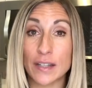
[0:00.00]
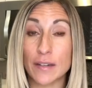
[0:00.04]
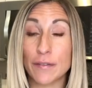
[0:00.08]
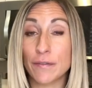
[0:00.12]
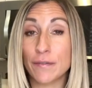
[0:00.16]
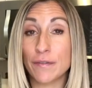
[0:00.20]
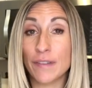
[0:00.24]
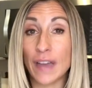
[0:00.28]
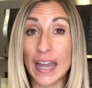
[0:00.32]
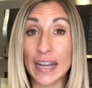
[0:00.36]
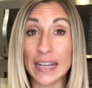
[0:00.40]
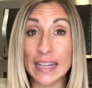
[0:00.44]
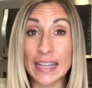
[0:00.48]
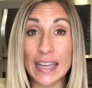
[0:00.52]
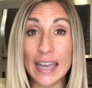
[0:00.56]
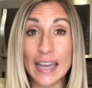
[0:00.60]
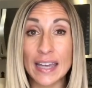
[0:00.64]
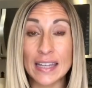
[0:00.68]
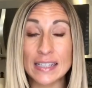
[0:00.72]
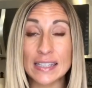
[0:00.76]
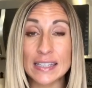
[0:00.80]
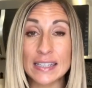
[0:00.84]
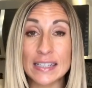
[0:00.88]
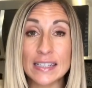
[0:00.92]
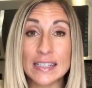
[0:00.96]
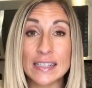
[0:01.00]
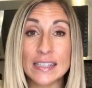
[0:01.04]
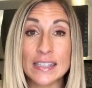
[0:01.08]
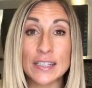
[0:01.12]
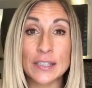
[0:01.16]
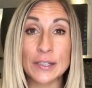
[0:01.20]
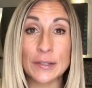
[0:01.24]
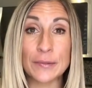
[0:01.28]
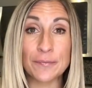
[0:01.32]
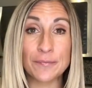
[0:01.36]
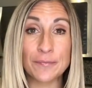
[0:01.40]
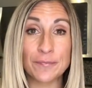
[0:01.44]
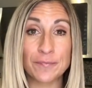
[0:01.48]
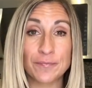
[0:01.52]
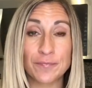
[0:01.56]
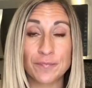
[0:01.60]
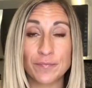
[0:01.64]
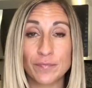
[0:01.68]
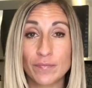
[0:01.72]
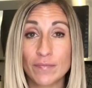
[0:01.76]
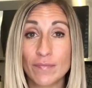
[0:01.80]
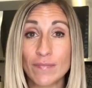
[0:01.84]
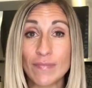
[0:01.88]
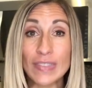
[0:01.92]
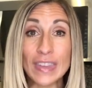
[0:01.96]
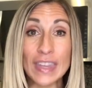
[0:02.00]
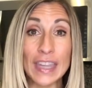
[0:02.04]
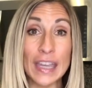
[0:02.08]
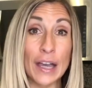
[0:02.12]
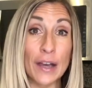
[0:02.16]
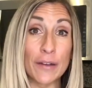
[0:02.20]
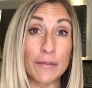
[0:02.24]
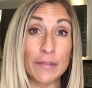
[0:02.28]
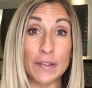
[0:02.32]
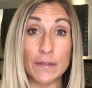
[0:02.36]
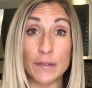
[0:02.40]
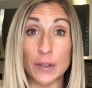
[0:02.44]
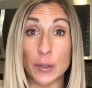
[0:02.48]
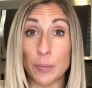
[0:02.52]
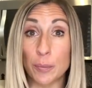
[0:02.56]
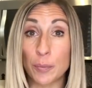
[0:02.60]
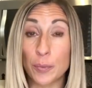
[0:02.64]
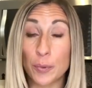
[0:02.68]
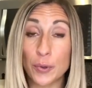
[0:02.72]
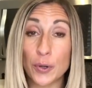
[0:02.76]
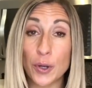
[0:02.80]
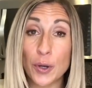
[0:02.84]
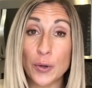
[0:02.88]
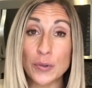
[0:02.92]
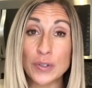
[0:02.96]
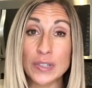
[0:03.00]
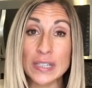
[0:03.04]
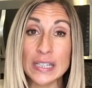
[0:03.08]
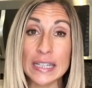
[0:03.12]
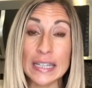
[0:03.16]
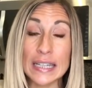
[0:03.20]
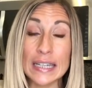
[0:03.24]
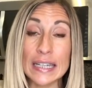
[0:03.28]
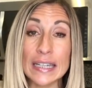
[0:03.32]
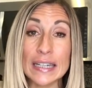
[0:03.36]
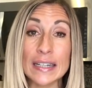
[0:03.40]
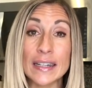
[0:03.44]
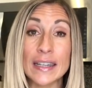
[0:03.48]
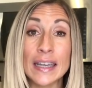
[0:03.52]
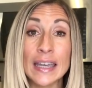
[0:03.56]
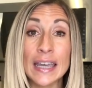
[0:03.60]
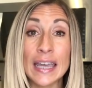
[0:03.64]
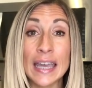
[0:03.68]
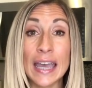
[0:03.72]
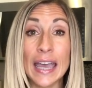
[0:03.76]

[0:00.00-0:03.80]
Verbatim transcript: of fatty acids, of even protein,